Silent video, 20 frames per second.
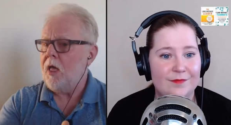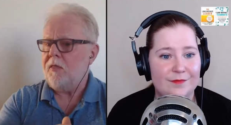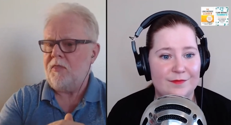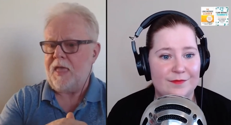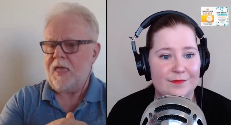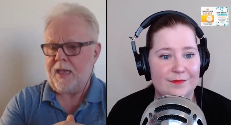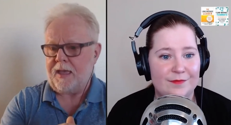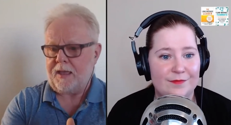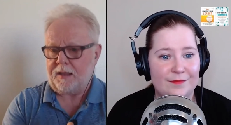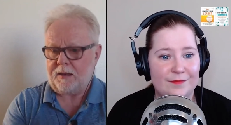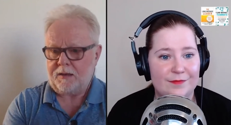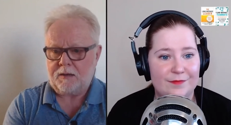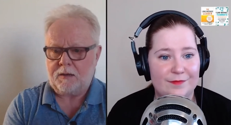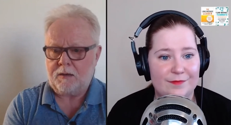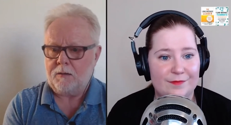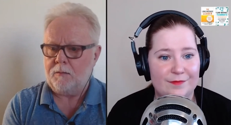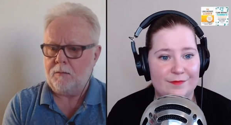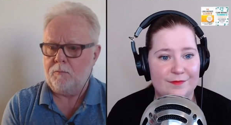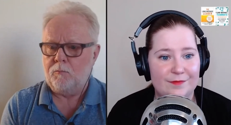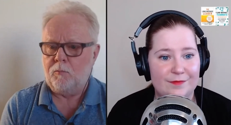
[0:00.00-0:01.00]
Speaker 1: that
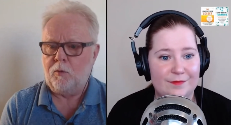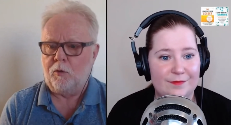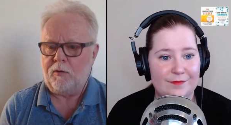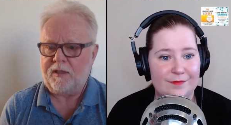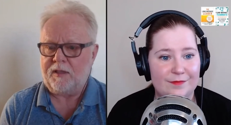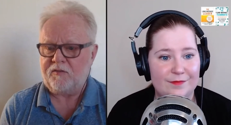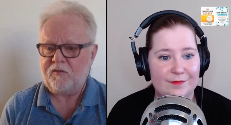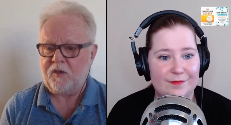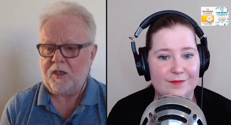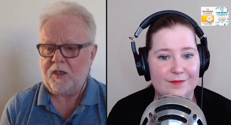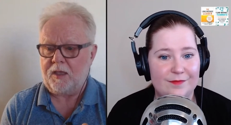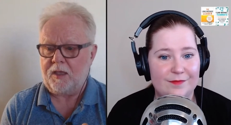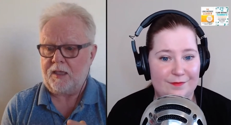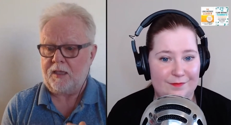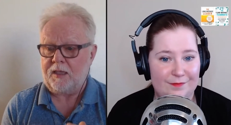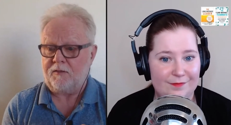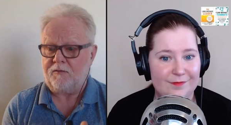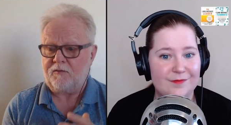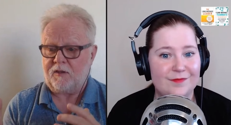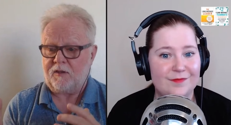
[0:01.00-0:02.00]
Marisa
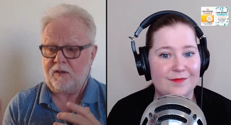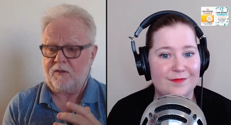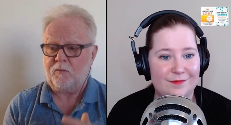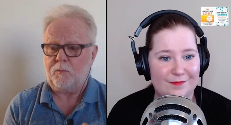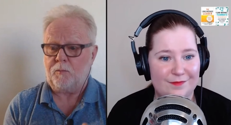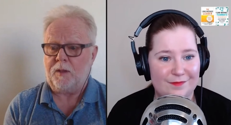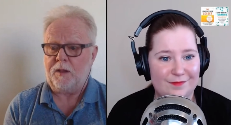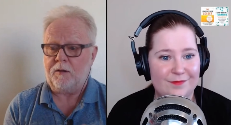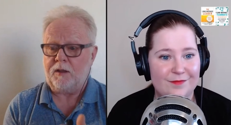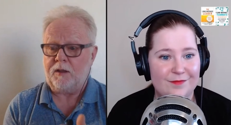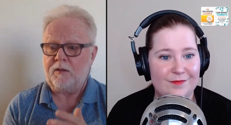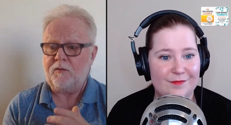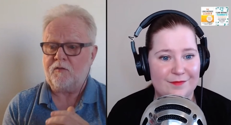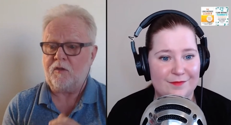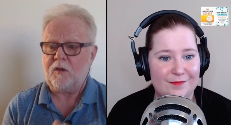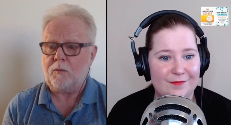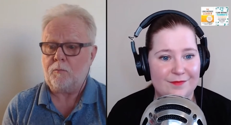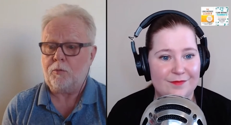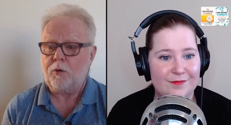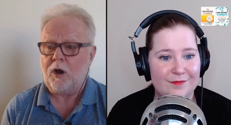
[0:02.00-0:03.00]
is
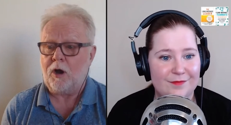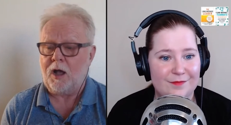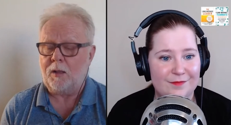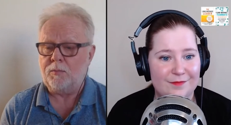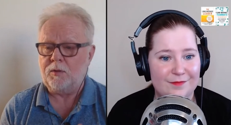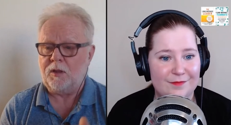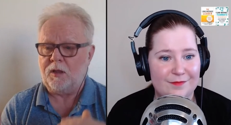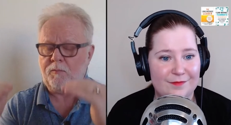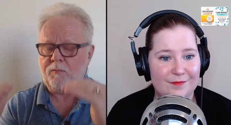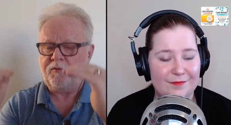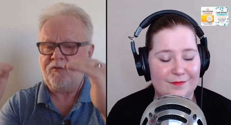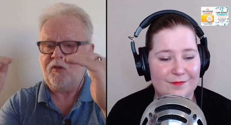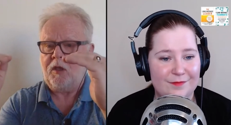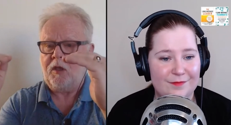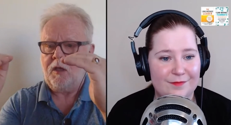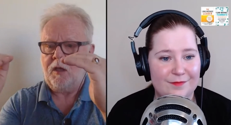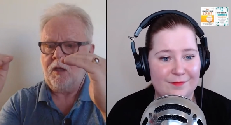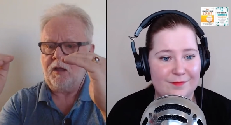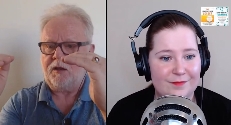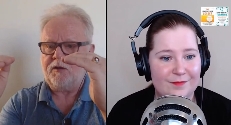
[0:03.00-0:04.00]
experiencing problems
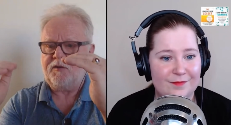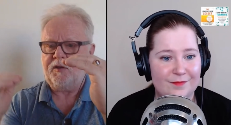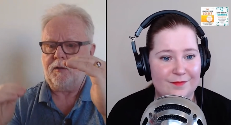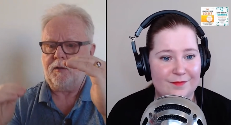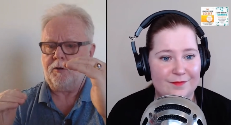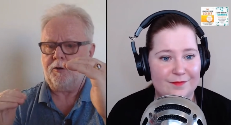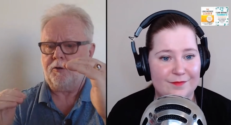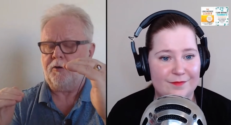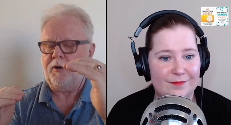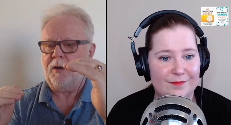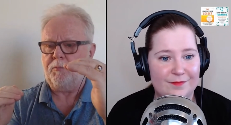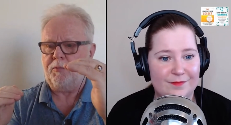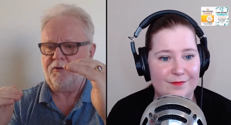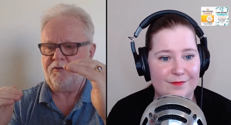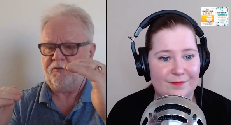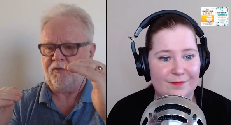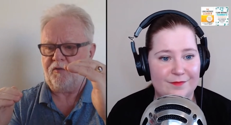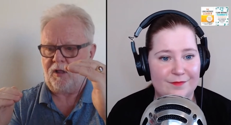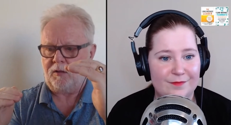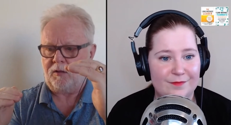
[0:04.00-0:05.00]
until her
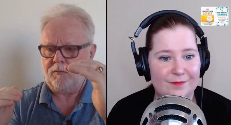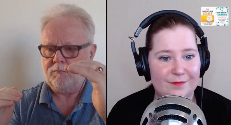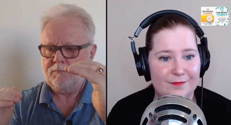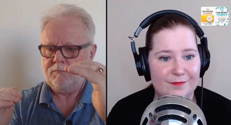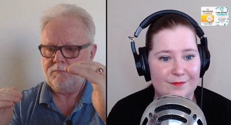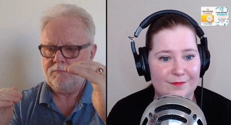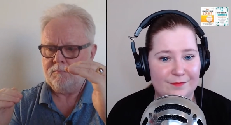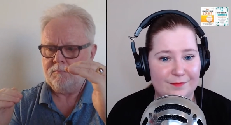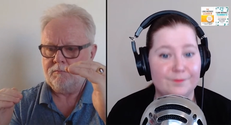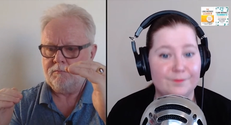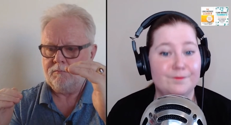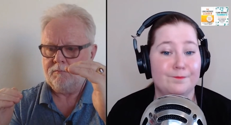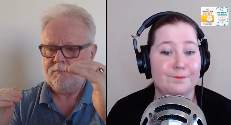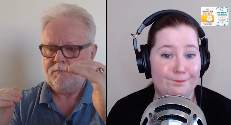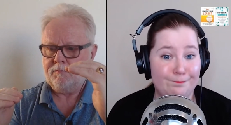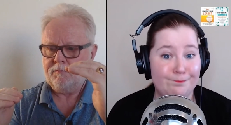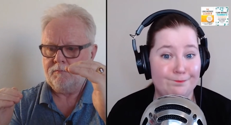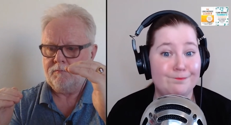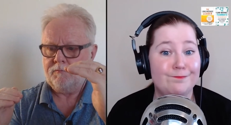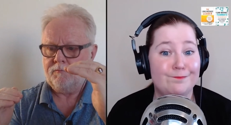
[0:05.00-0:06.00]
numbers fall.
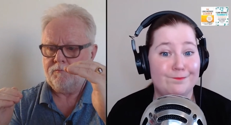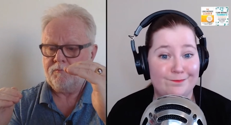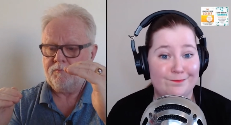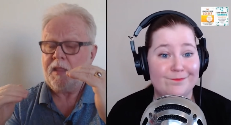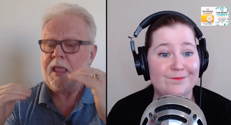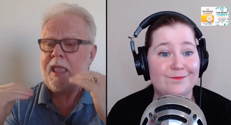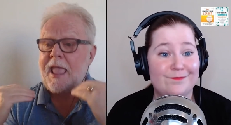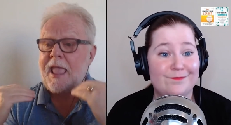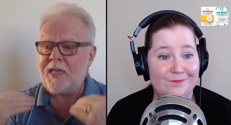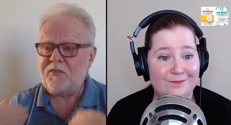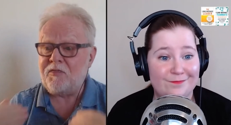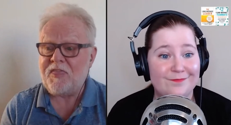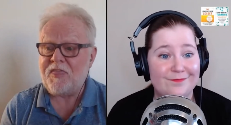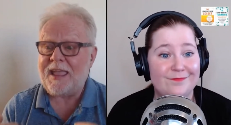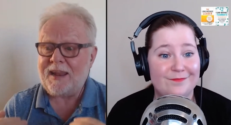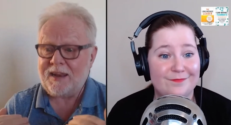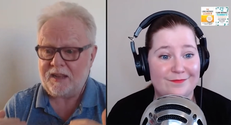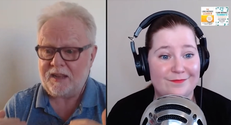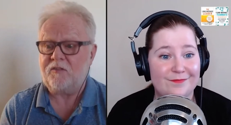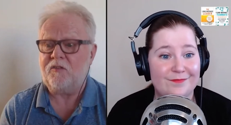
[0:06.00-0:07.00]
Speaker 2: Mm-hmm.
Speaker 1: And
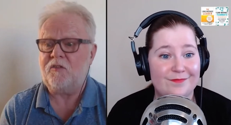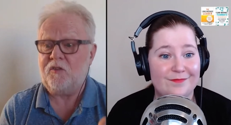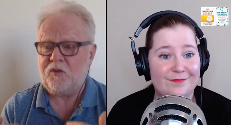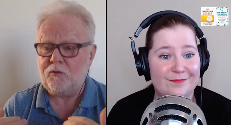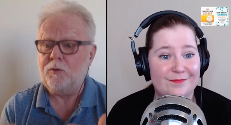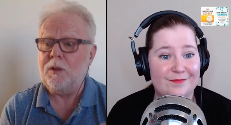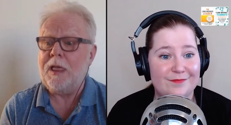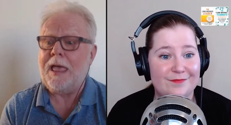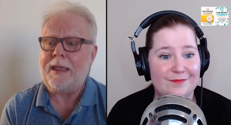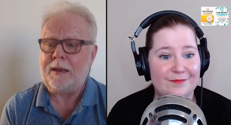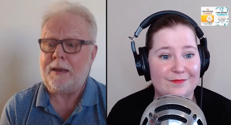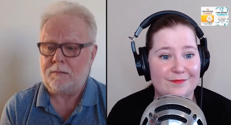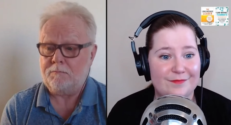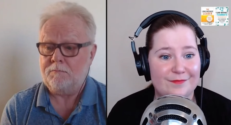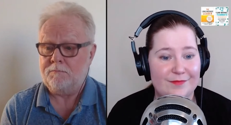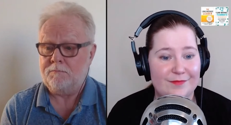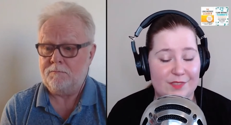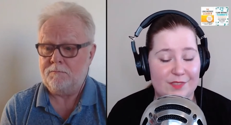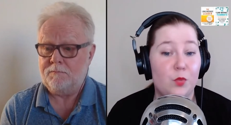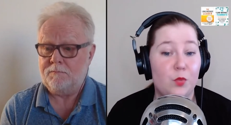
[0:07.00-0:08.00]
then it's too late.
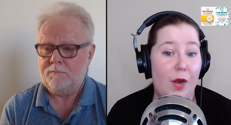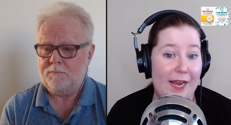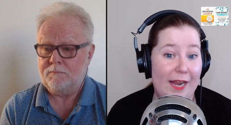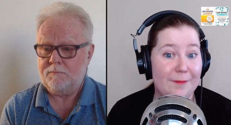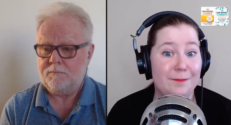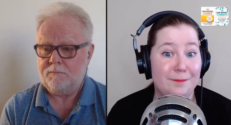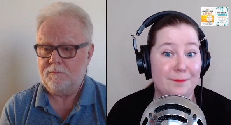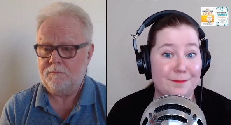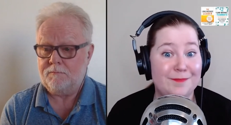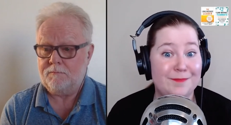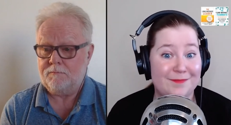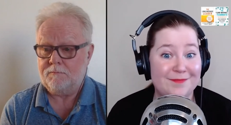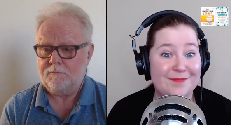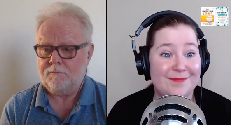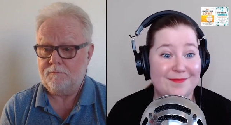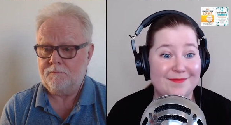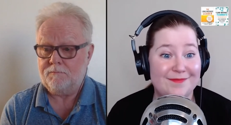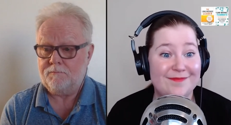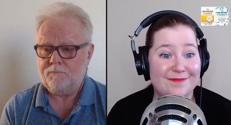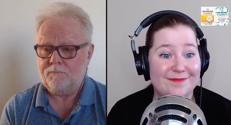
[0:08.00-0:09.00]
Speaker 2: Right.
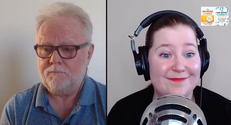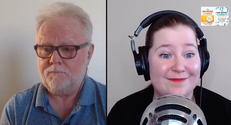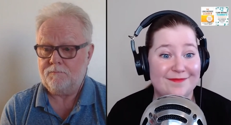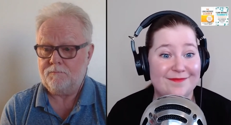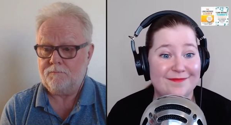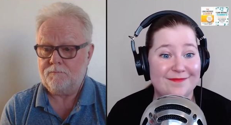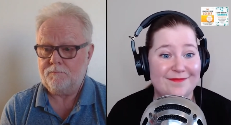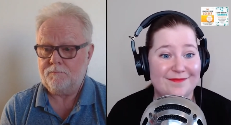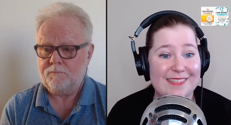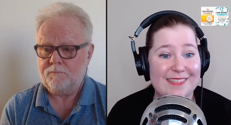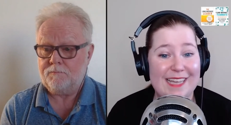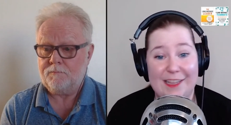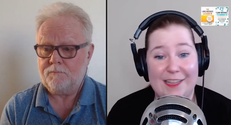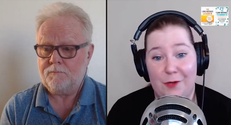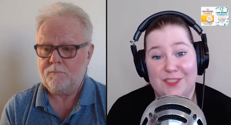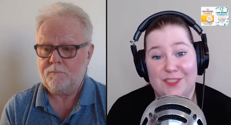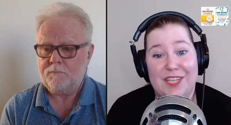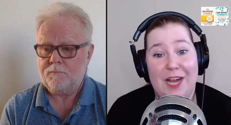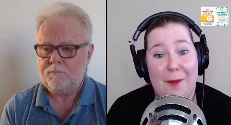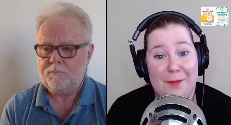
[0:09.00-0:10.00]
Yeah,
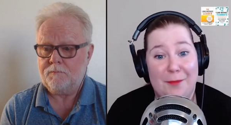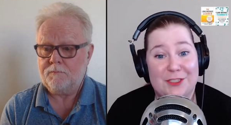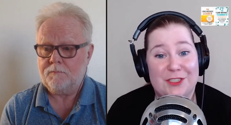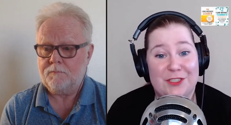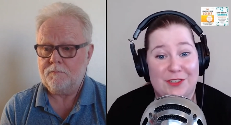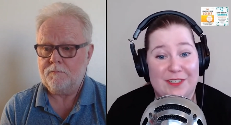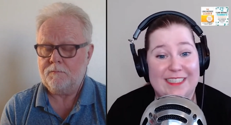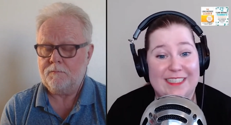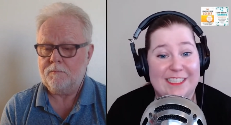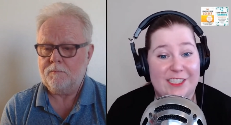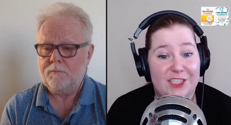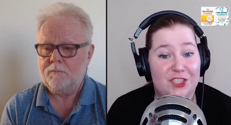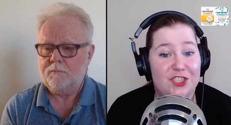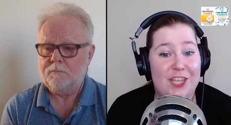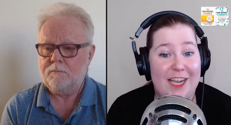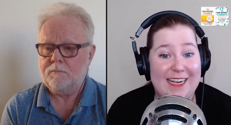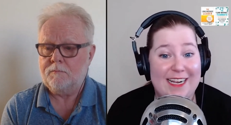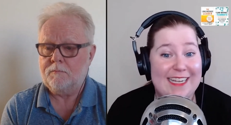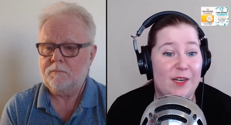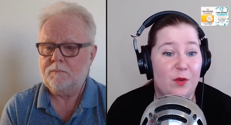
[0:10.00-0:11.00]
there was an opportunity to
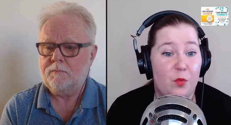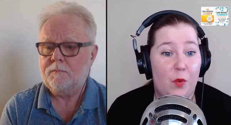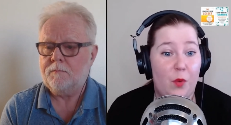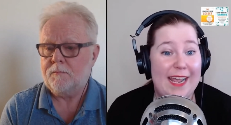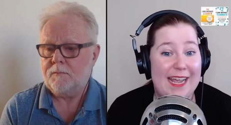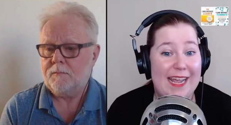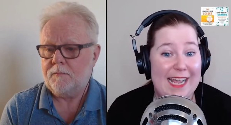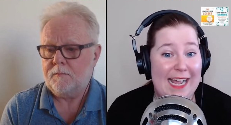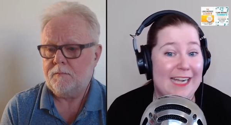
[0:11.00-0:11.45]
check in way